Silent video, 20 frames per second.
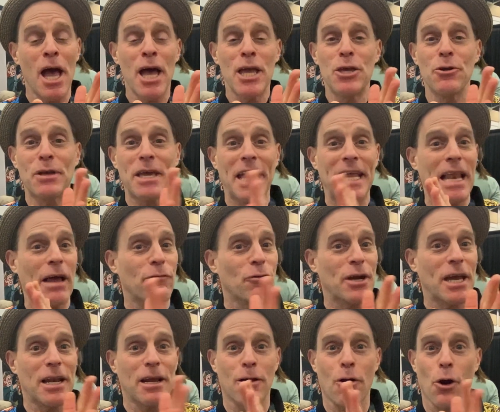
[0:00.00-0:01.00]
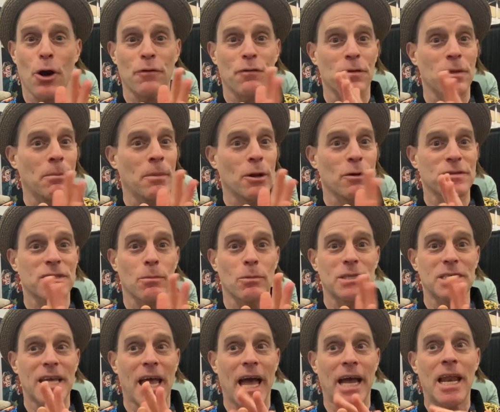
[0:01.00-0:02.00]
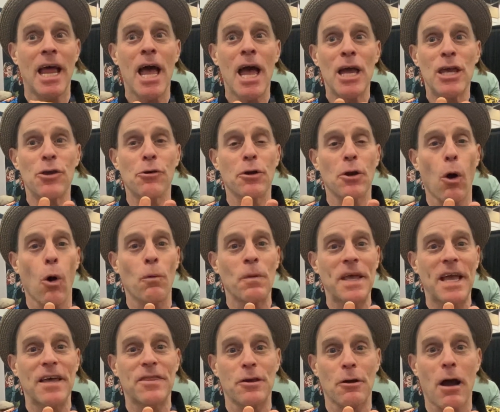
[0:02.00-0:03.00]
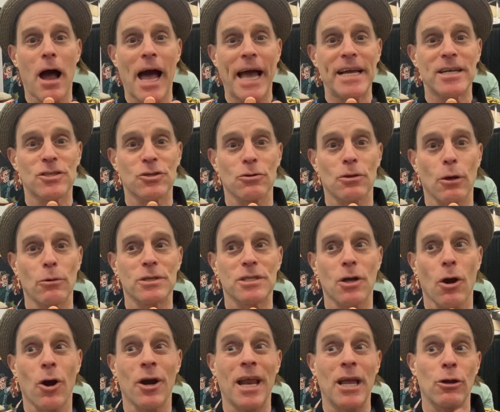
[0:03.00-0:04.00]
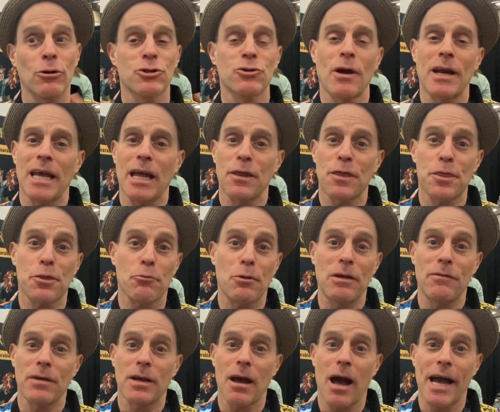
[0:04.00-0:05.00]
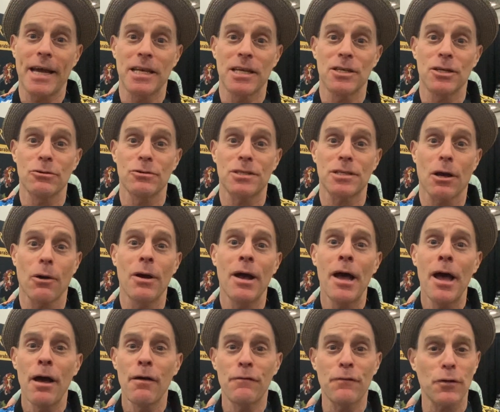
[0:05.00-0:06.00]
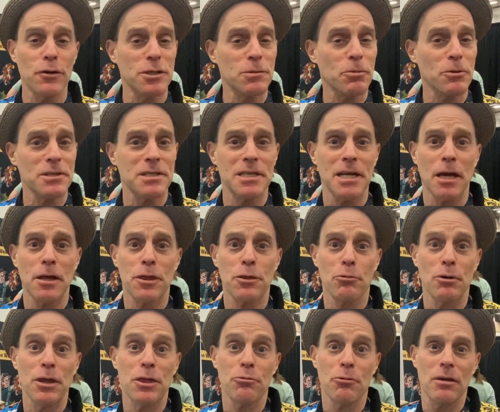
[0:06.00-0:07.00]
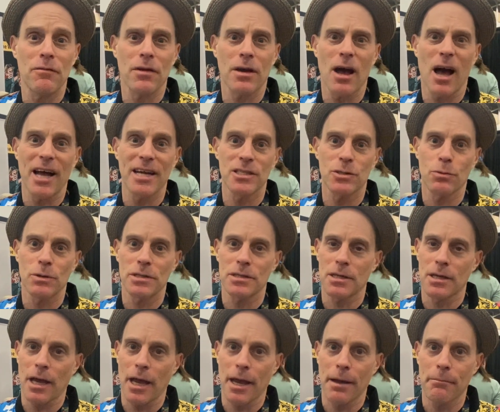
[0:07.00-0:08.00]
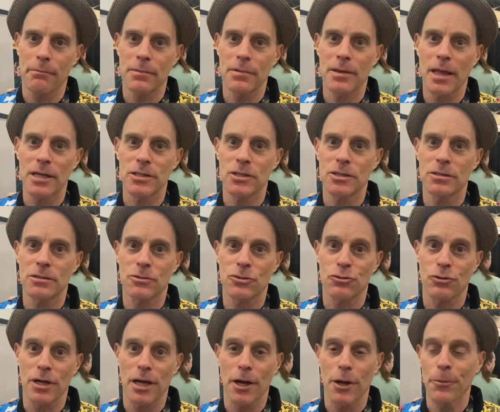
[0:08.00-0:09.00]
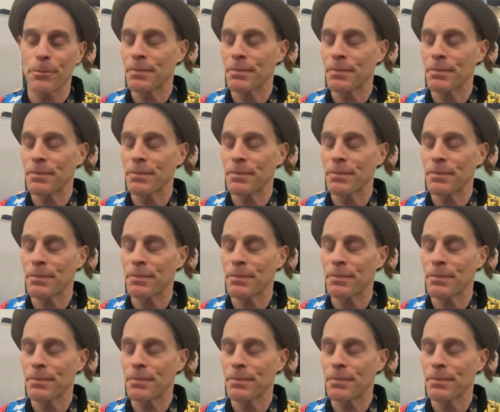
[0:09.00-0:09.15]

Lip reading: you can never get a card from the middle of someone's hand. You can only get their highest or lowest card, and you're trying to get 3 of a kind to do so. First person to get 3 of a kinds wins the game. That's Trio.